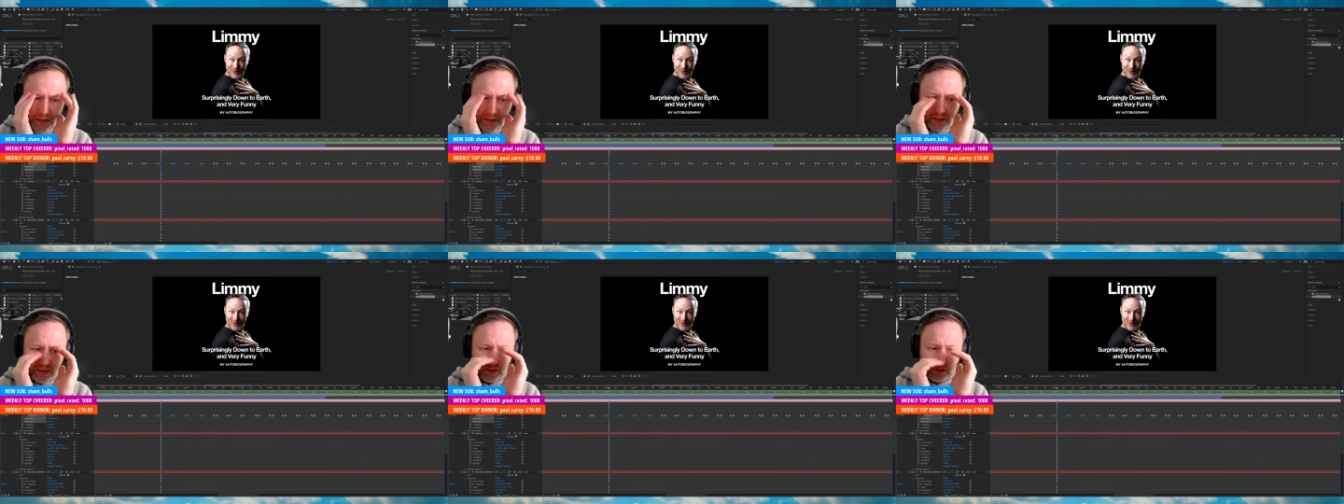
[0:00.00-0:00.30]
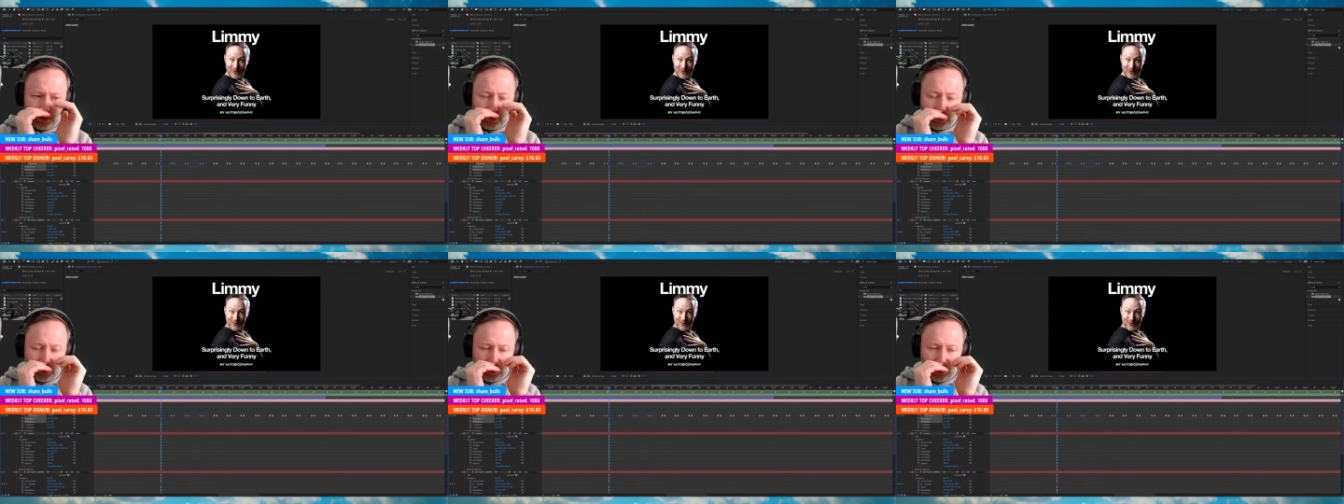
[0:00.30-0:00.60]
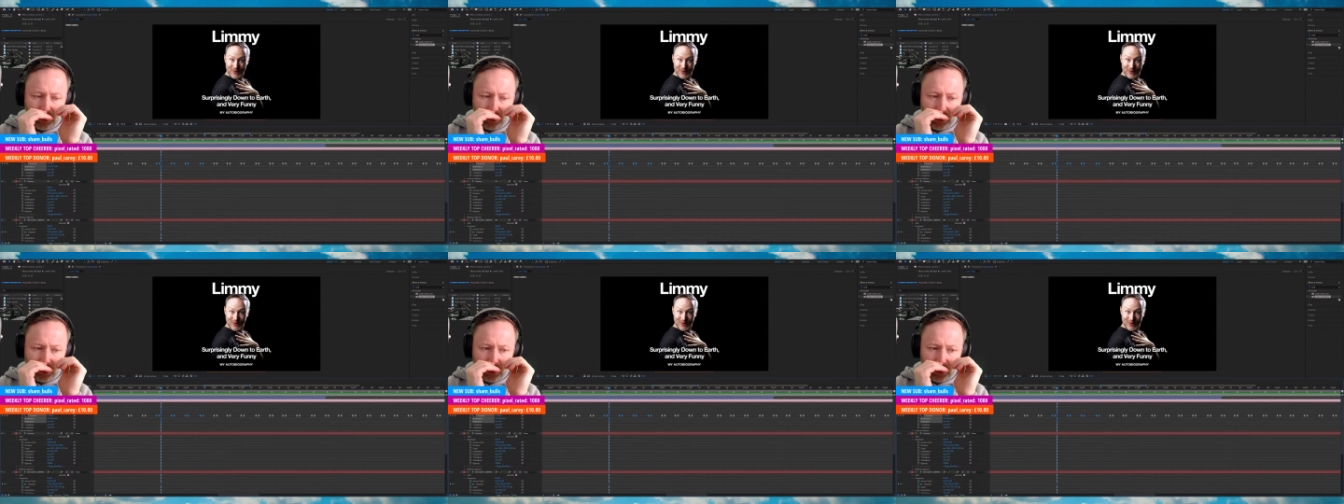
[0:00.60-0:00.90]
can
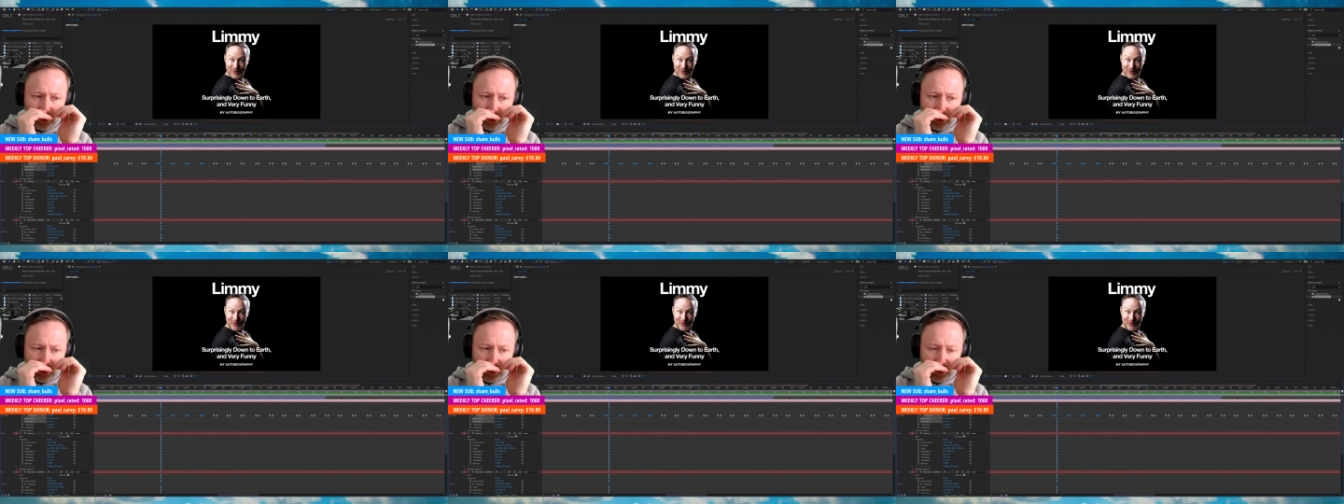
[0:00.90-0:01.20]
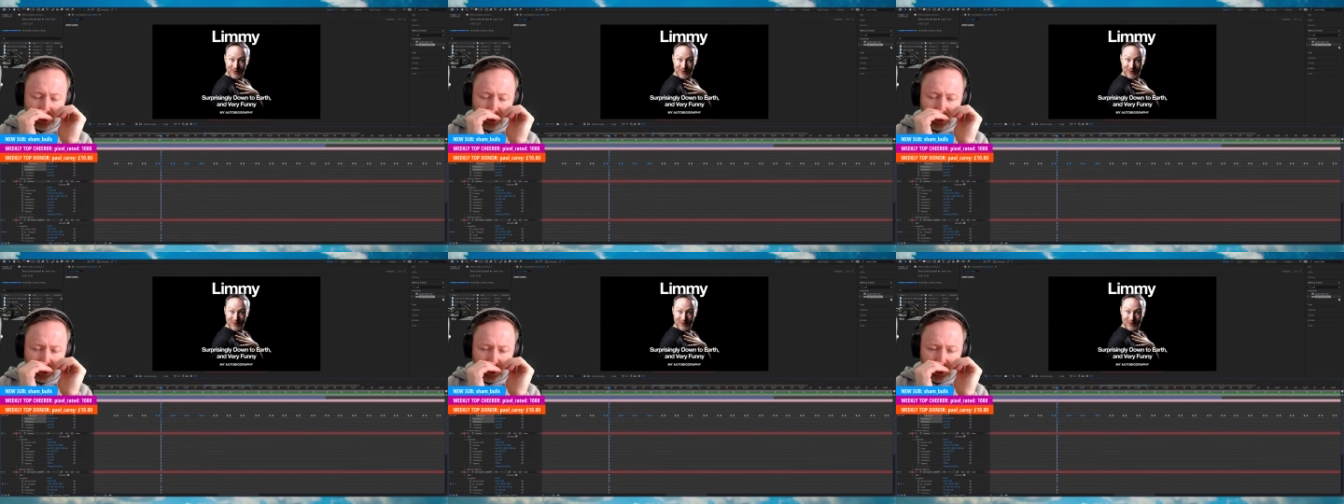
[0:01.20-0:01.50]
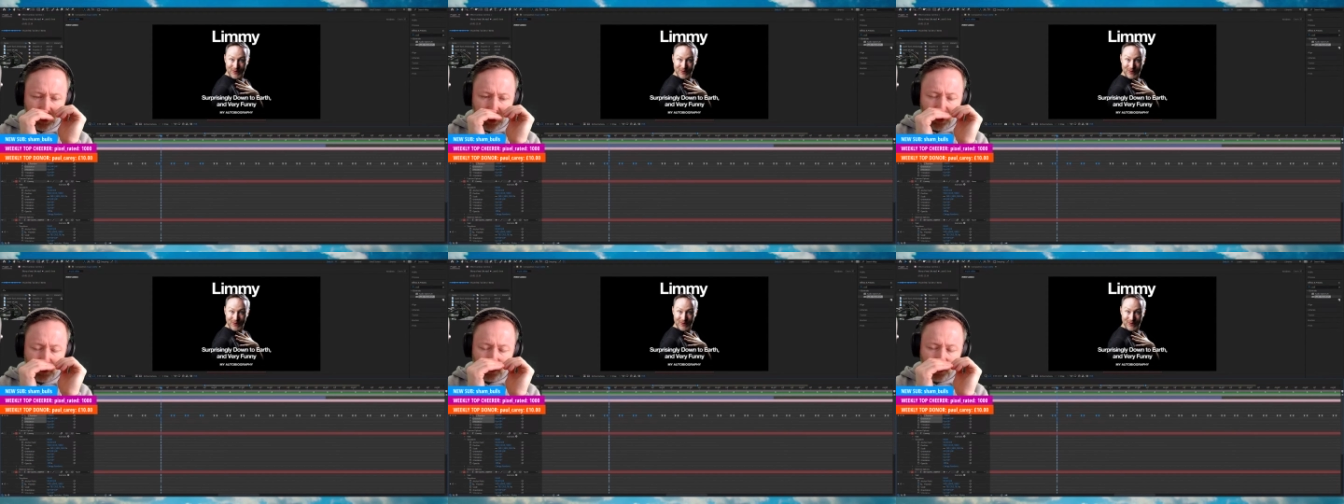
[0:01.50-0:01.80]

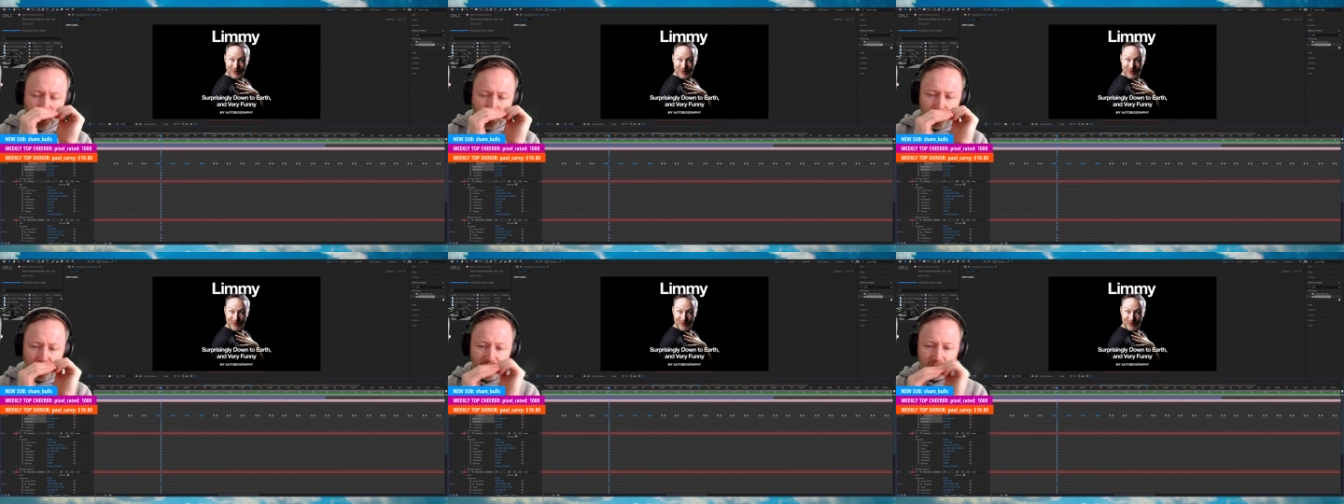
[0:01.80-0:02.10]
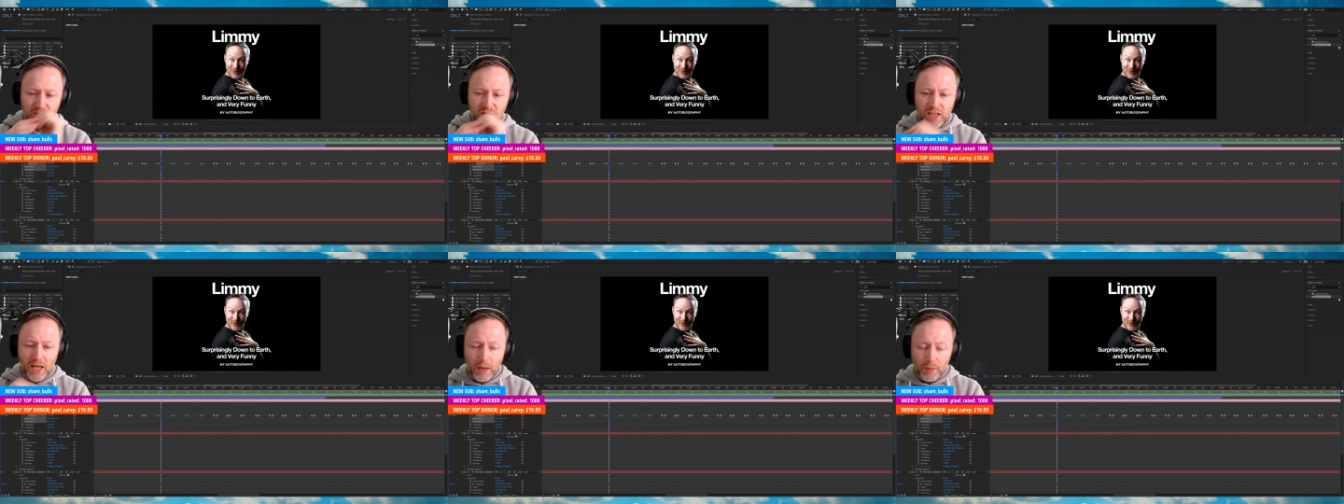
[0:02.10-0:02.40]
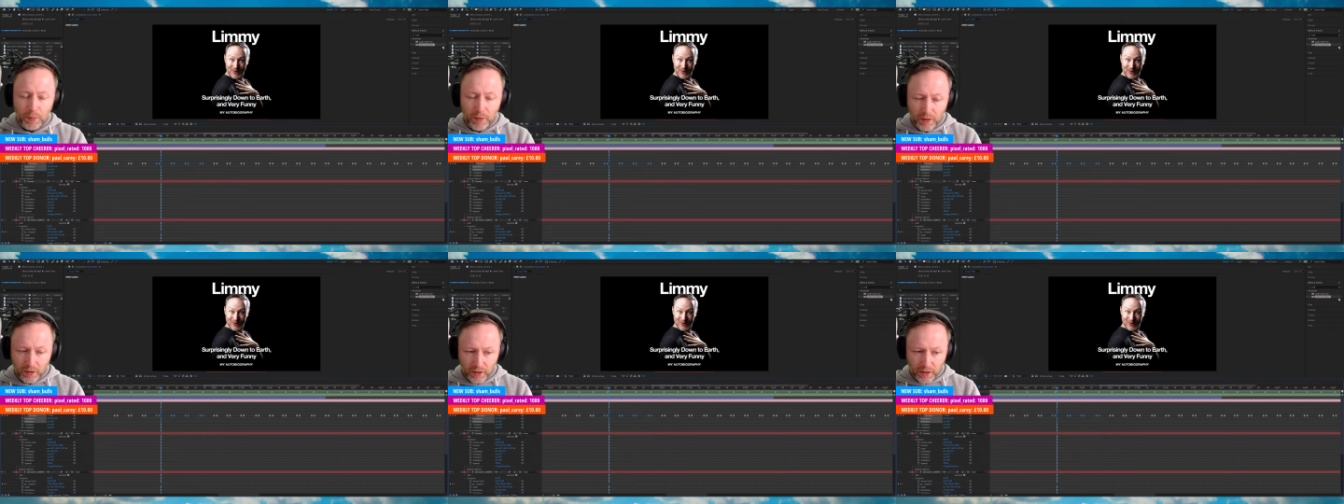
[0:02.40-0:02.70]
keyframe it
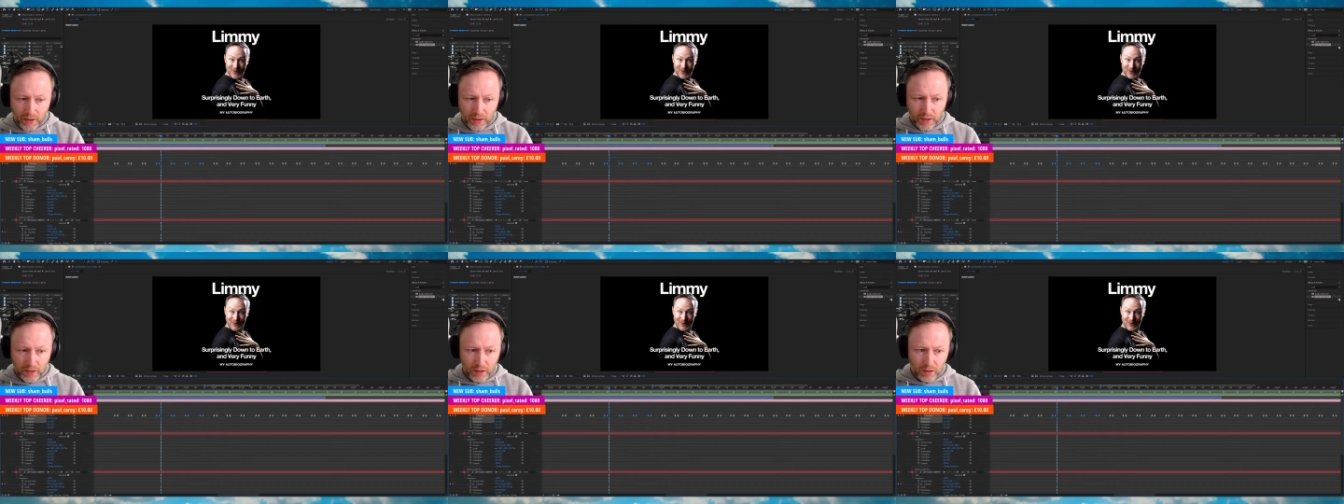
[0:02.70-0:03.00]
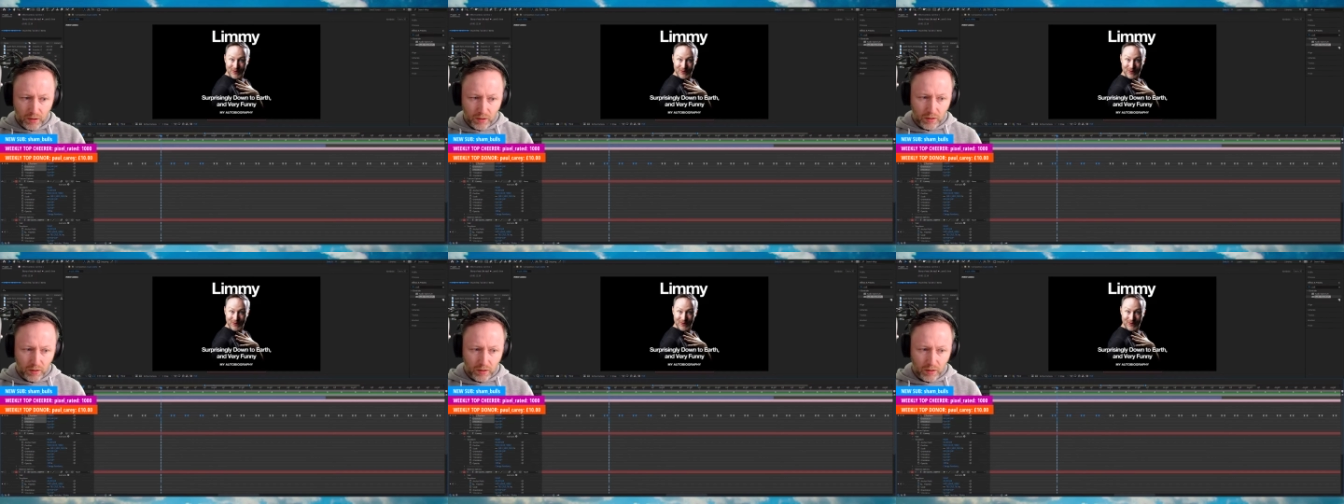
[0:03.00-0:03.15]
separately.